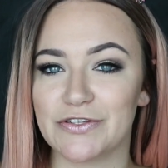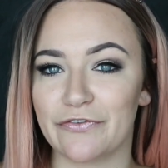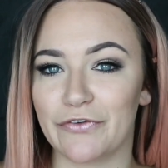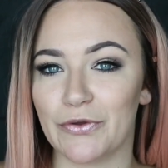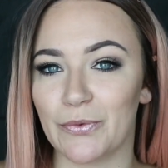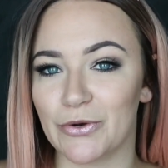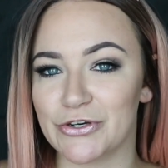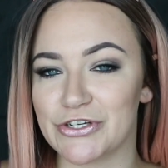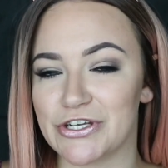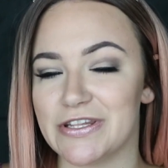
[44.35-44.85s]
So
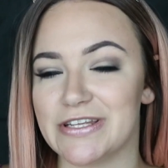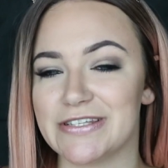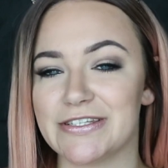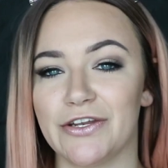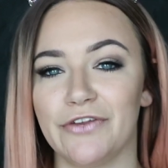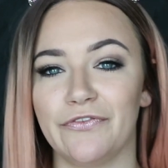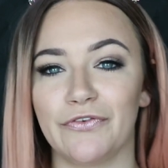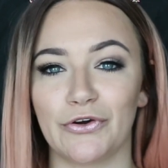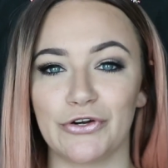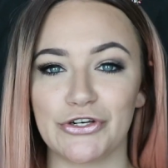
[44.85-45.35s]
if you're watching this
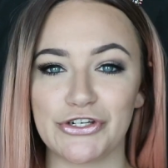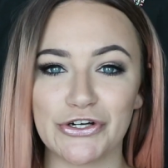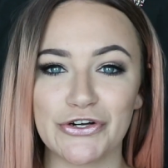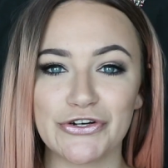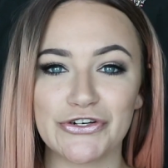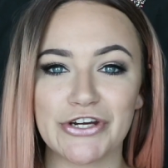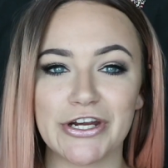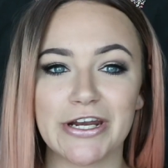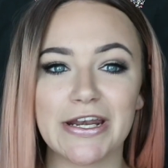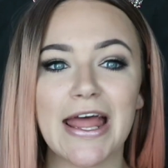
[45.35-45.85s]
and you've got
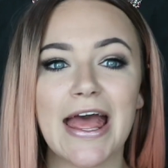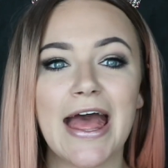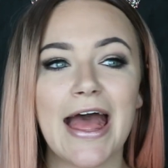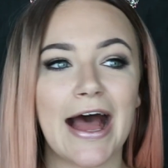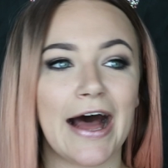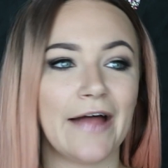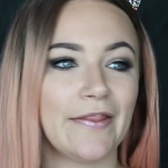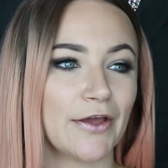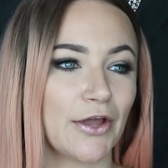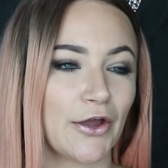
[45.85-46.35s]
children
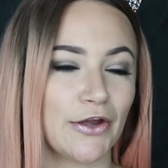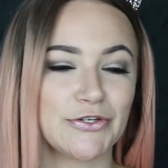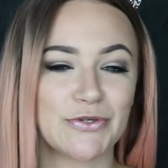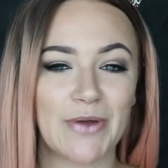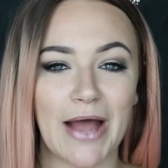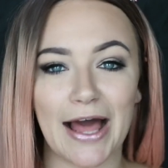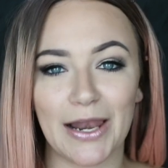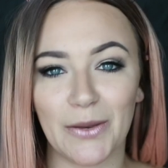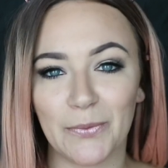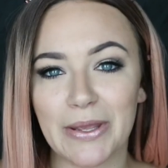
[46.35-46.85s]
and they're going
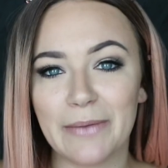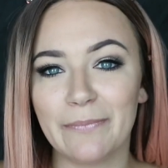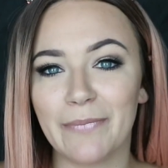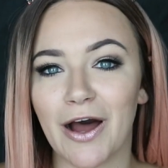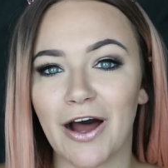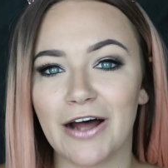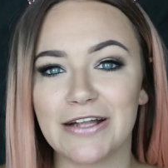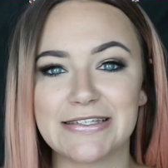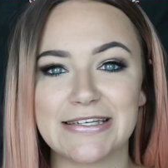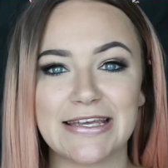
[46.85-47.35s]
to a Halloween
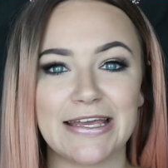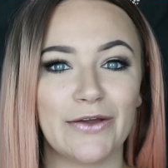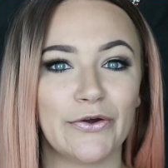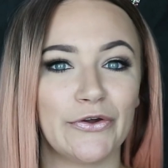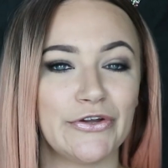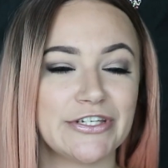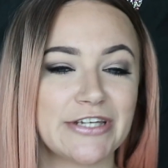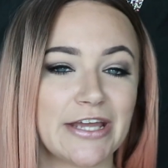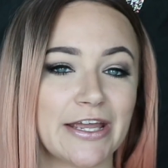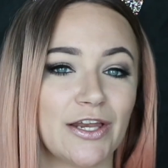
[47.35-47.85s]
party,
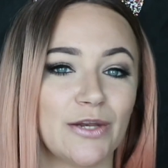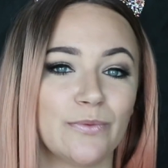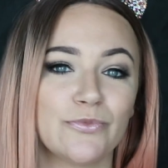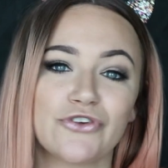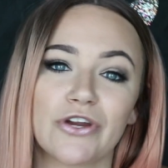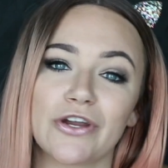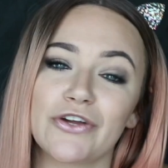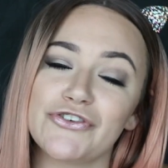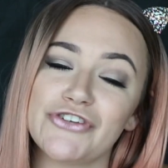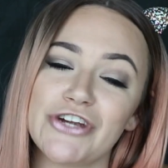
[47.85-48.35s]
or you're taking them
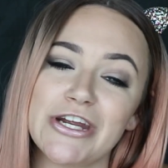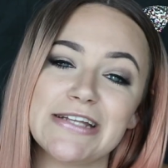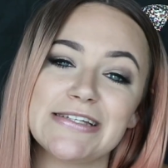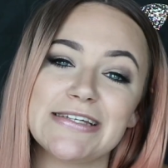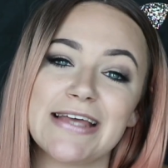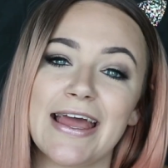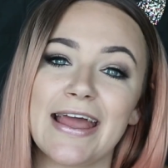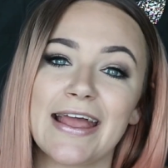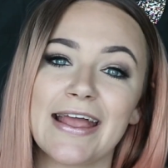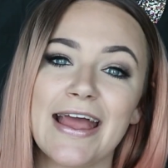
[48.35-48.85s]
trick or
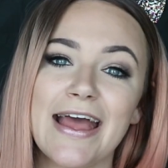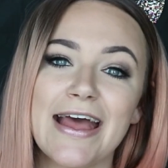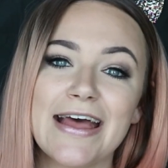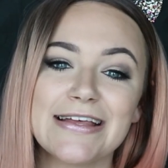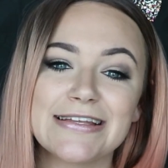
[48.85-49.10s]
treating,